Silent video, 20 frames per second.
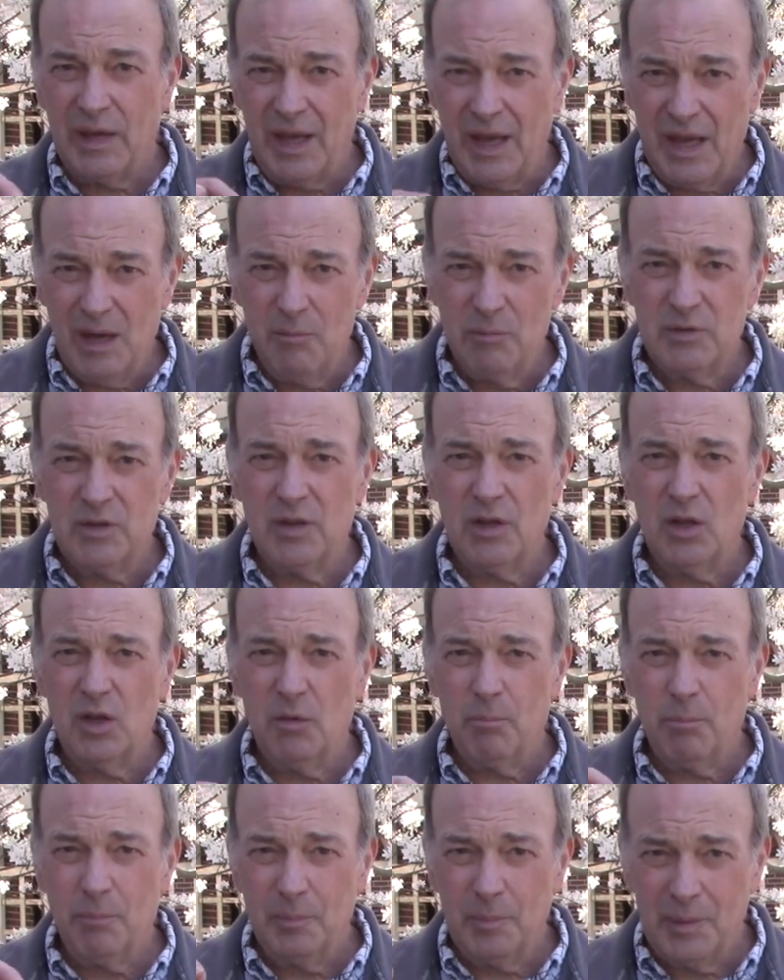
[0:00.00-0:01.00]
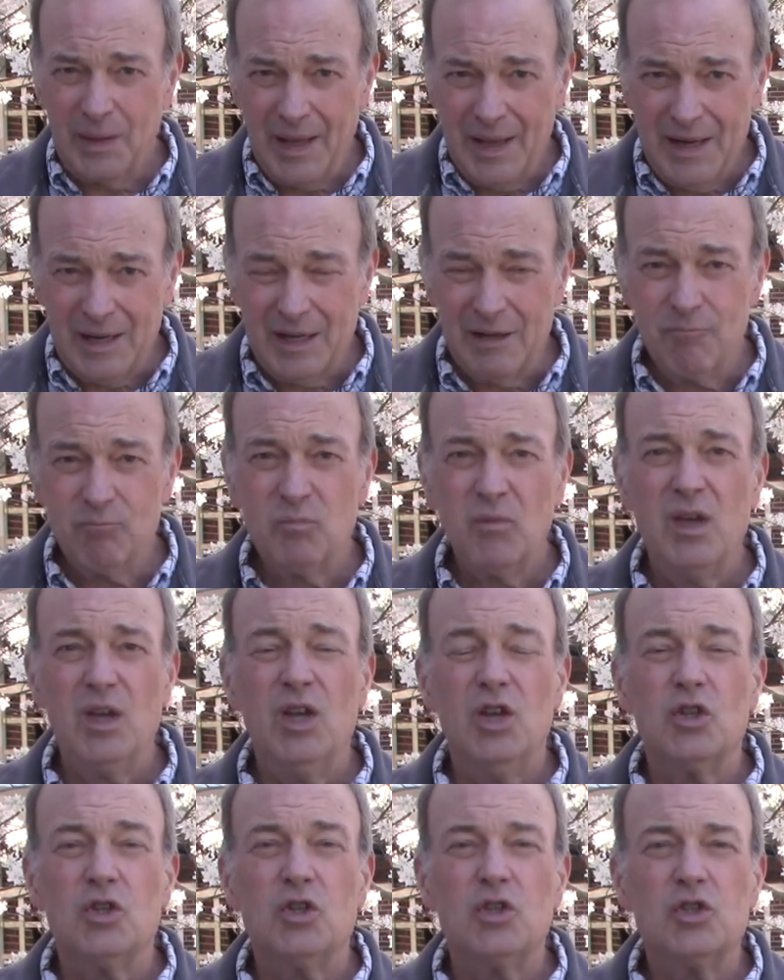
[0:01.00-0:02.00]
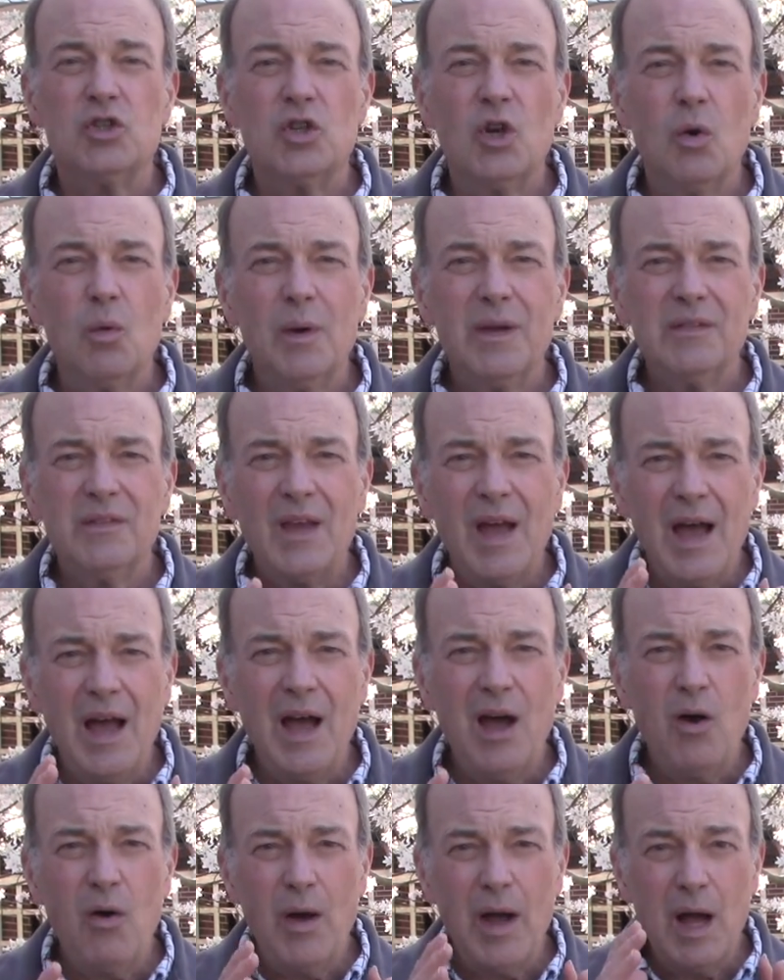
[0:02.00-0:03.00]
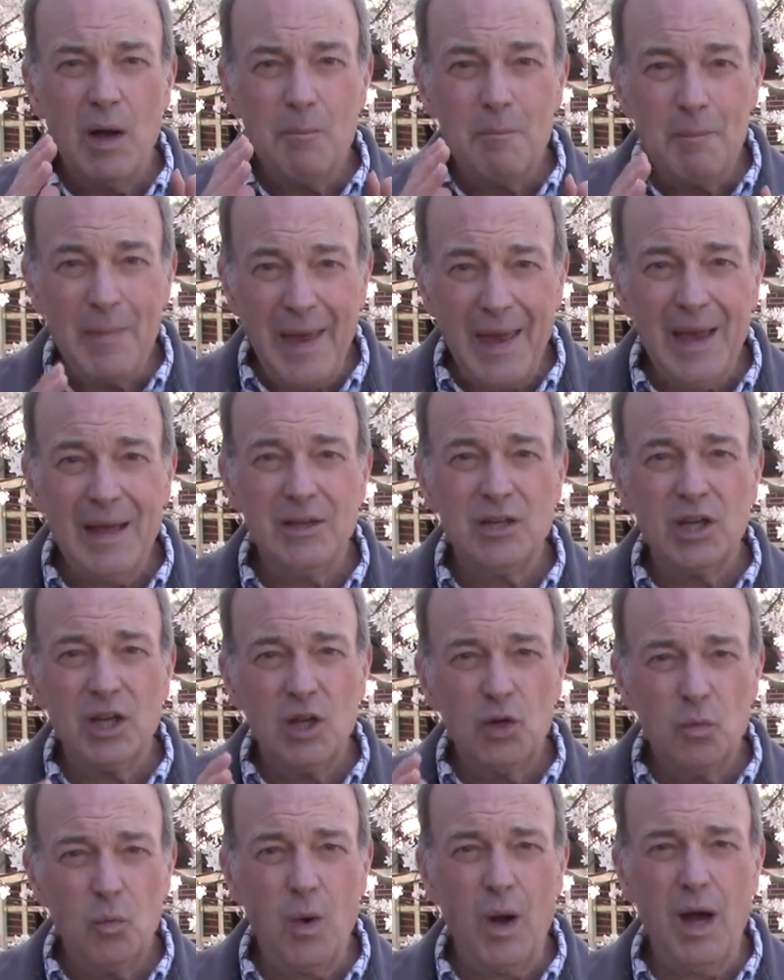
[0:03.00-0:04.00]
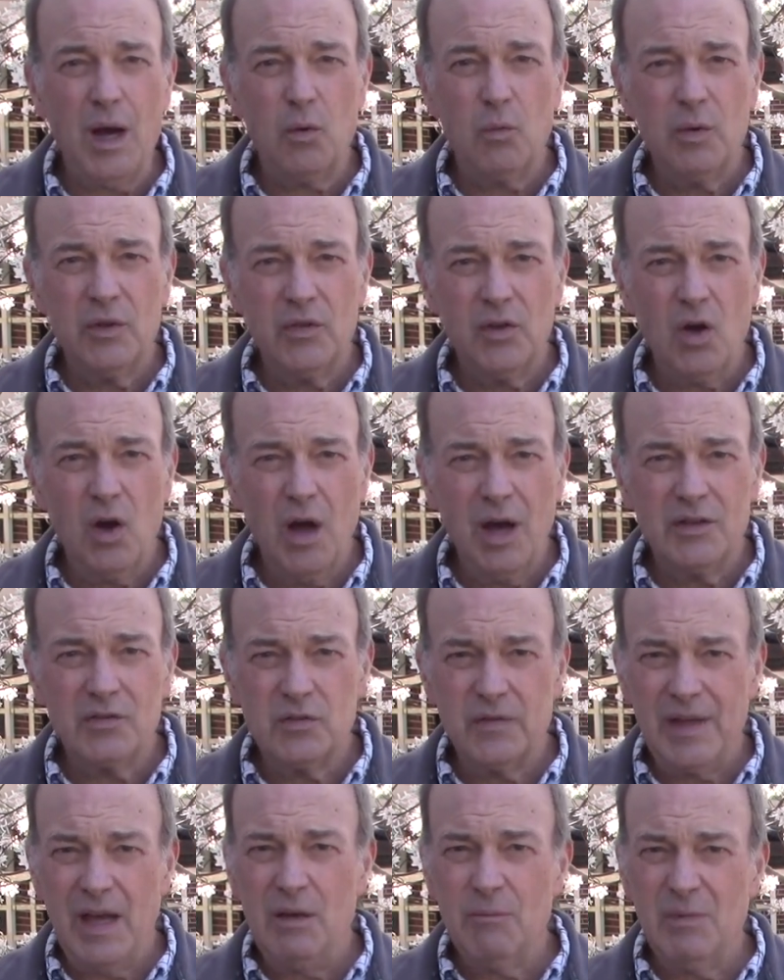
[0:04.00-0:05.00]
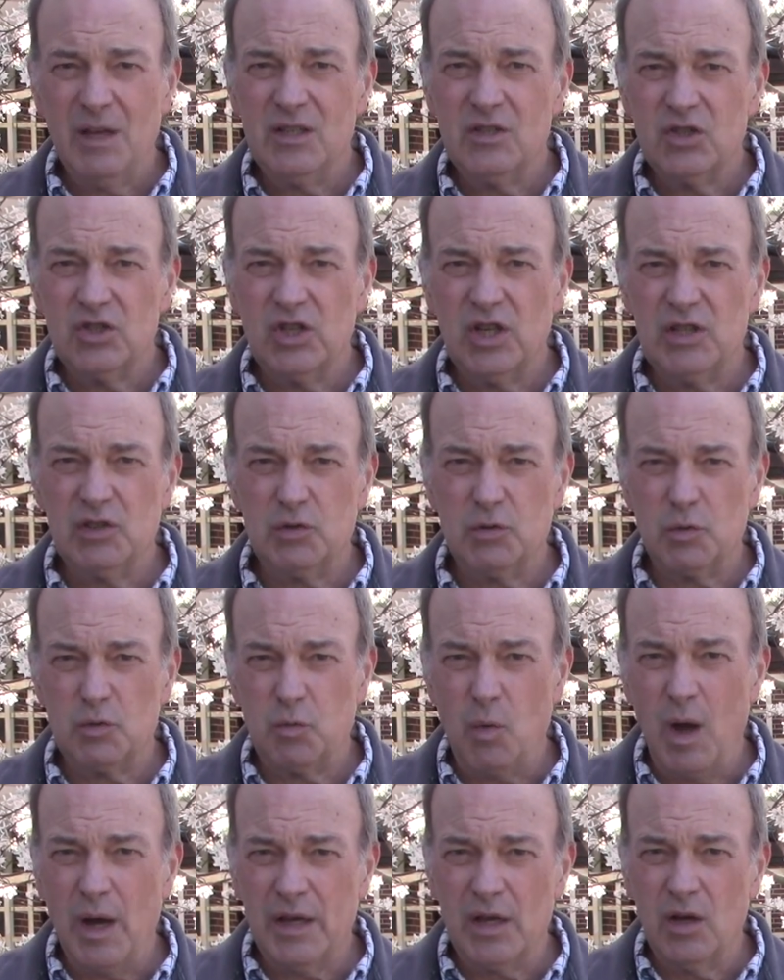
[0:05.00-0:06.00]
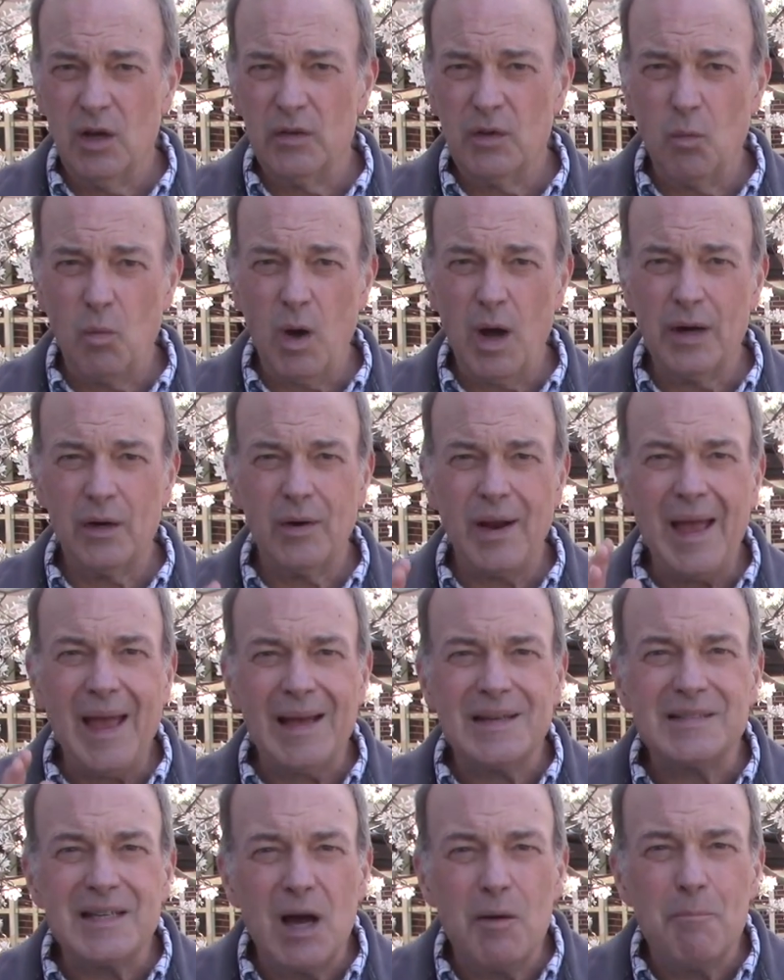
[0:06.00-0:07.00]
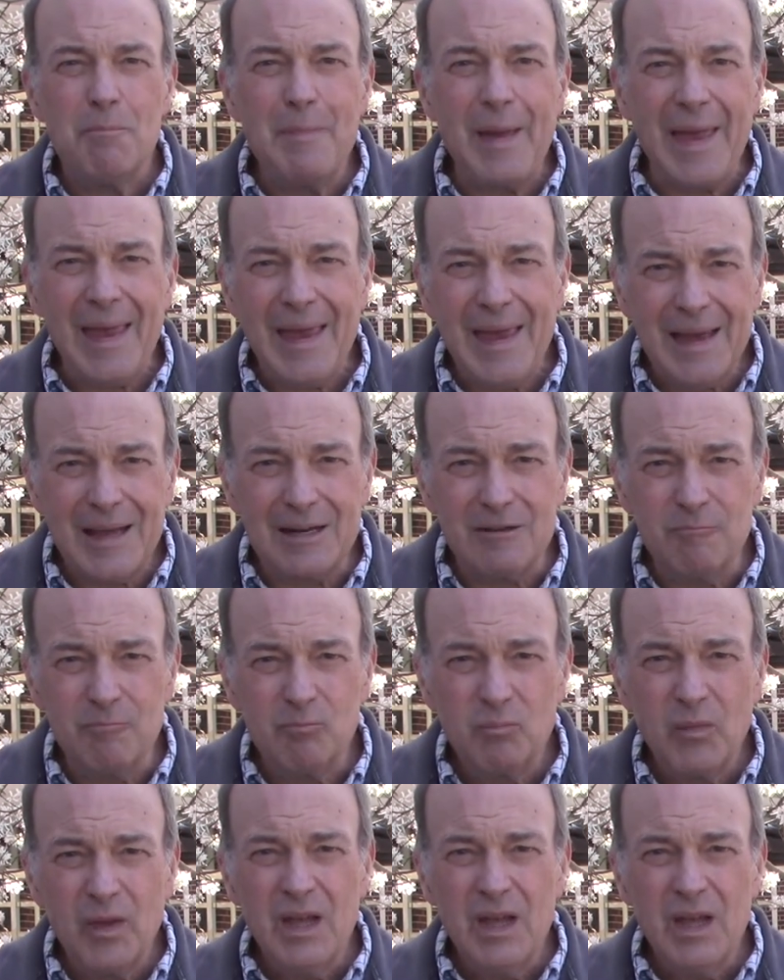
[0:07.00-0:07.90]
came to the planet to show us how a man can walk with God. So that means Jesus was walking on the water as a man.